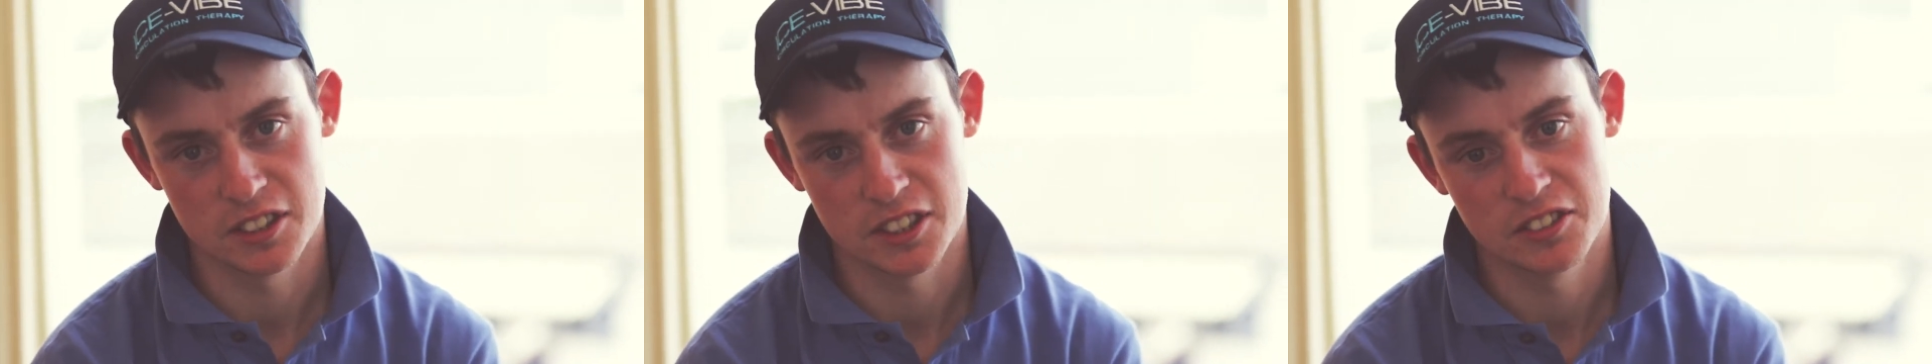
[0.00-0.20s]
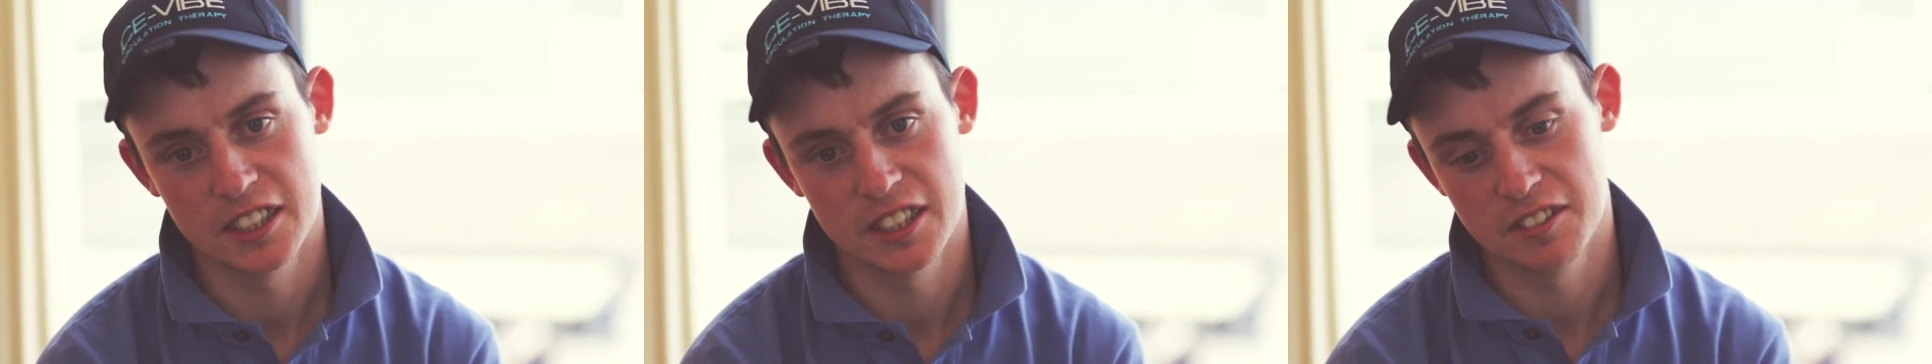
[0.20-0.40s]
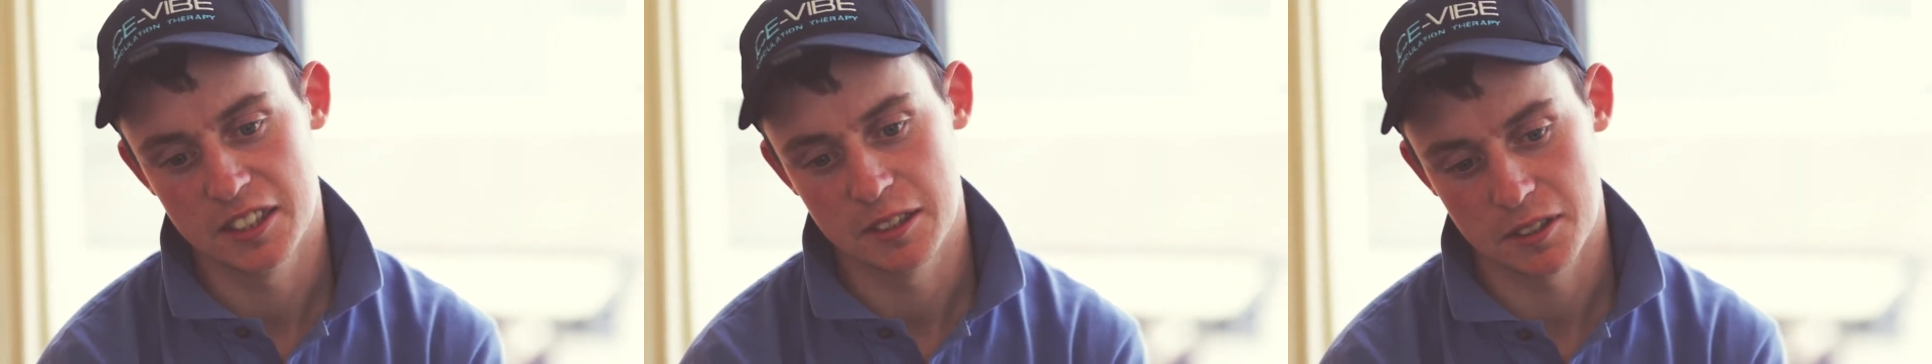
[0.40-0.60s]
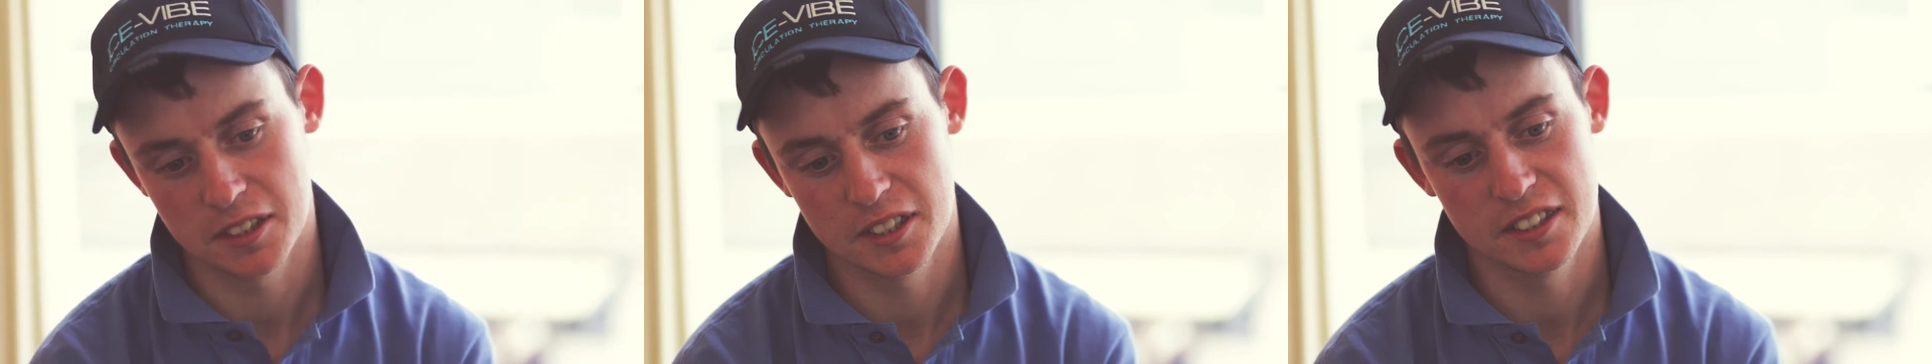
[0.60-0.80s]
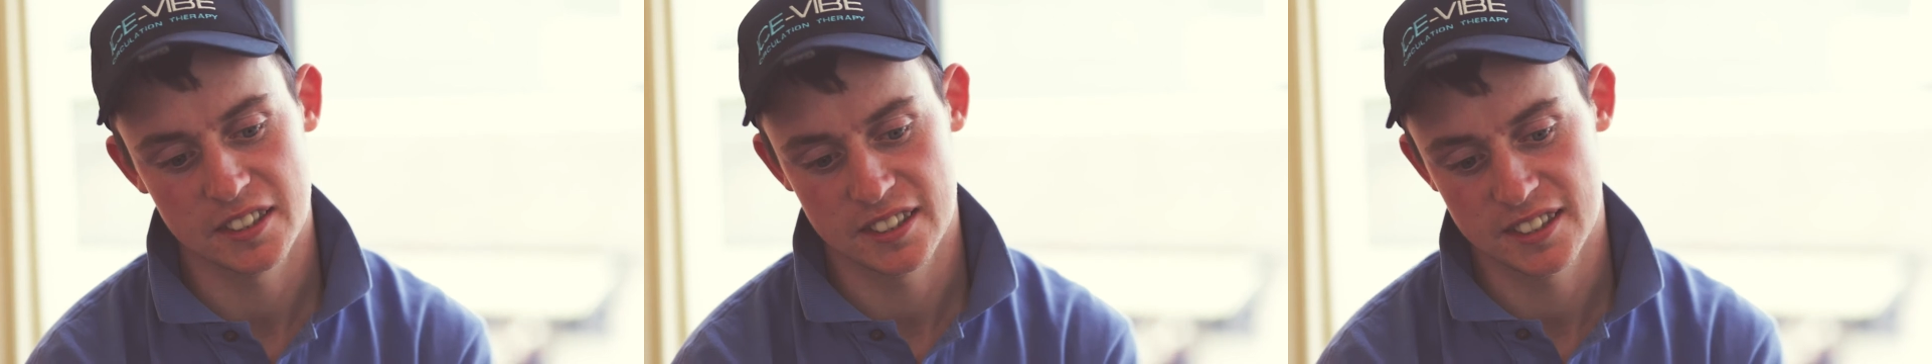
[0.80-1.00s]
it's really really
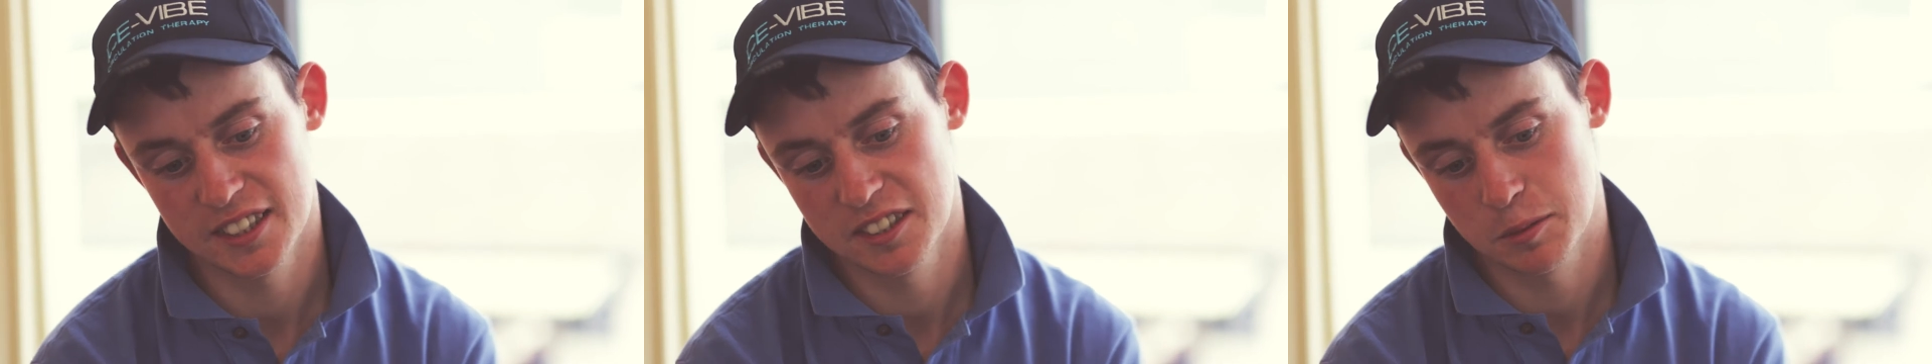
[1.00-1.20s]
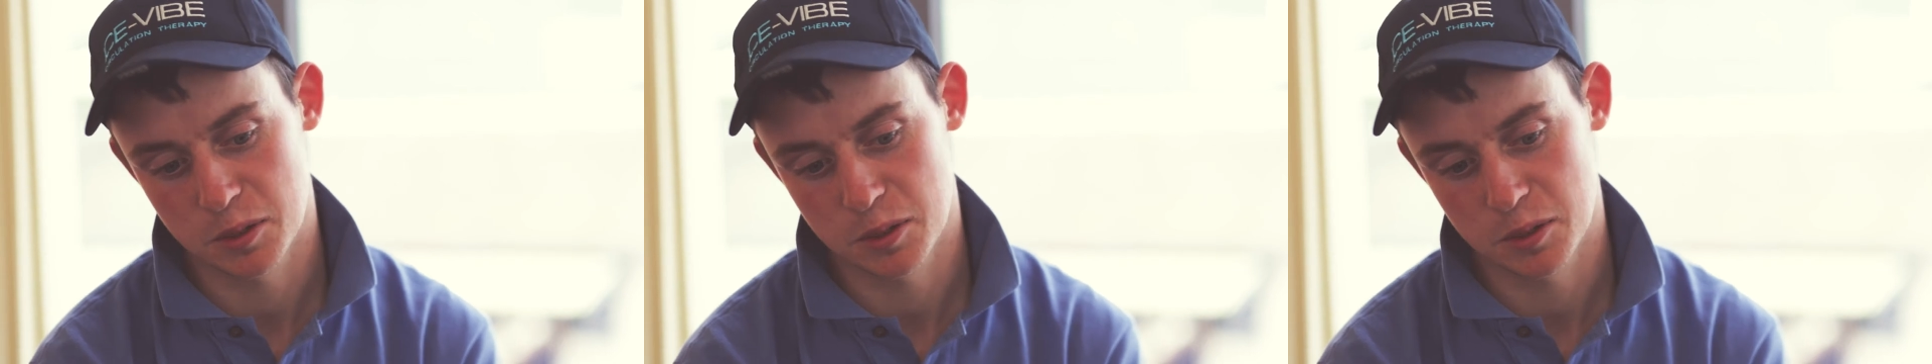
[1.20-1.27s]
worth it and then I